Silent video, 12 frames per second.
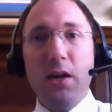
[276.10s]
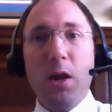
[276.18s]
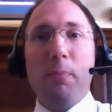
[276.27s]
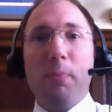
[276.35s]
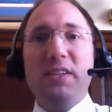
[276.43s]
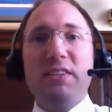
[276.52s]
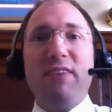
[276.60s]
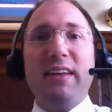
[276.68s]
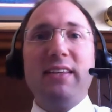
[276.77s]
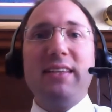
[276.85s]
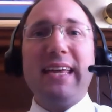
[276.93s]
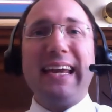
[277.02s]
but it's the
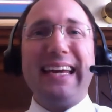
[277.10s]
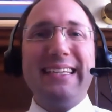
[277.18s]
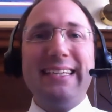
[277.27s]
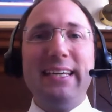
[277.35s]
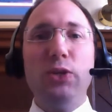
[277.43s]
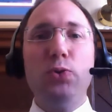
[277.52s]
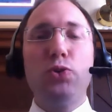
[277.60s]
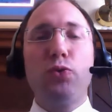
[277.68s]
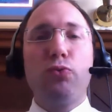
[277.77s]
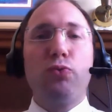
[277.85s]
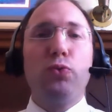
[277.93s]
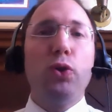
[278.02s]
fact that they continue to
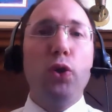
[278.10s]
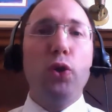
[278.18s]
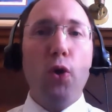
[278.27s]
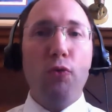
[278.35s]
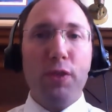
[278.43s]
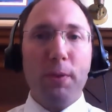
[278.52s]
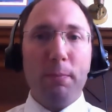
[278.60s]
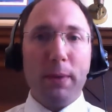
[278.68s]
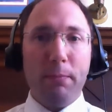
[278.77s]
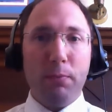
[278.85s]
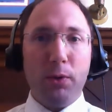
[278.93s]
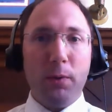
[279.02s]
rule over the
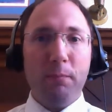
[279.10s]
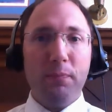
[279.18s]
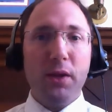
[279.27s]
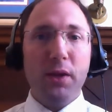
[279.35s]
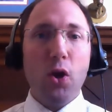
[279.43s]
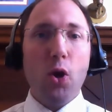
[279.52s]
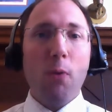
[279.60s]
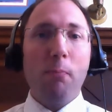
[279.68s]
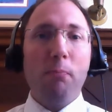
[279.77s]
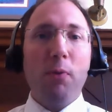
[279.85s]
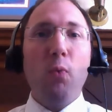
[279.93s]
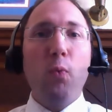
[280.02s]
people.
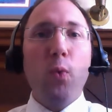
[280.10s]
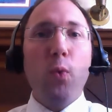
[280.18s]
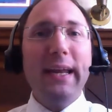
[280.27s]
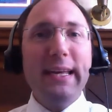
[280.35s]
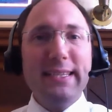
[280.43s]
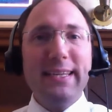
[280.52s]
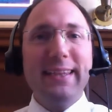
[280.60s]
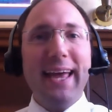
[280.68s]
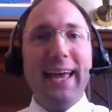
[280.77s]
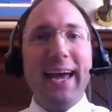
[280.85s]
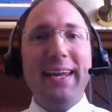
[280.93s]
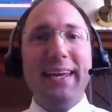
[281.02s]
But what is it
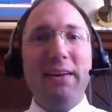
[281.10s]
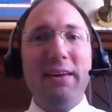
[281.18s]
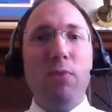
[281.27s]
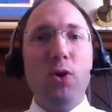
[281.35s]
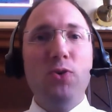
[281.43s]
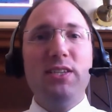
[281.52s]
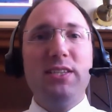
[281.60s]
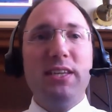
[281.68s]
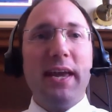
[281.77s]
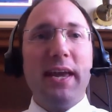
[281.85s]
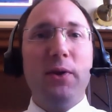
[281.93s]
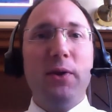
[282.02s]
that Moses
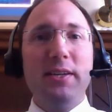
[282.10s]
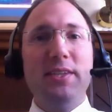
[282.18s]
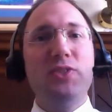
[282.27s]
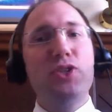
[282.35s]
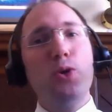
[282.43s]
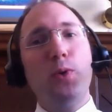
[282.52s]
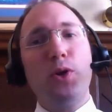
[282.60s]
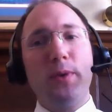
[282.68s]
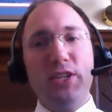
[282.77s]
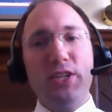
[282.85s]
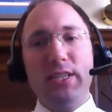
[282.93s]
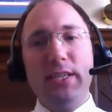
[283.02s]
and Aaron did so
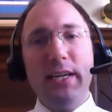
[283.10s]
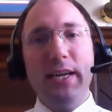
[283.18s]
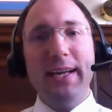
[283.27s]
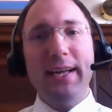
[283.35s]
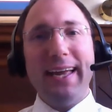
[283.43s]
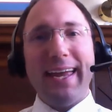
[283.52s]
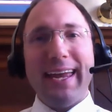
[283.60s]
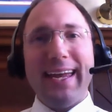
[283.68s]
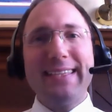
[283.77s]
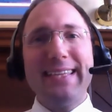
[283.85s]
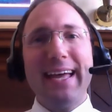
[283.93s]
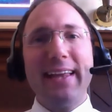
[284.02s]
egregiously?
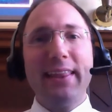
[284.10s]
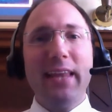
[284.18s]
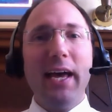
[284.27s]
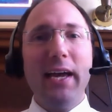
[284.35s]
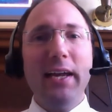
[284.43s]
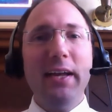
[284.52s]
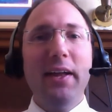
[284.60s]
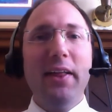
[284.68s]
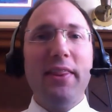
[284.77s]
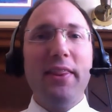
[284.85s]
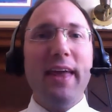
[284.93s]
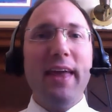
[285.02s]
It's that line
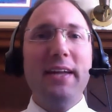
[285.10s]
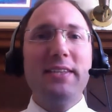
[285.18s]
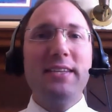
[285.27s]
that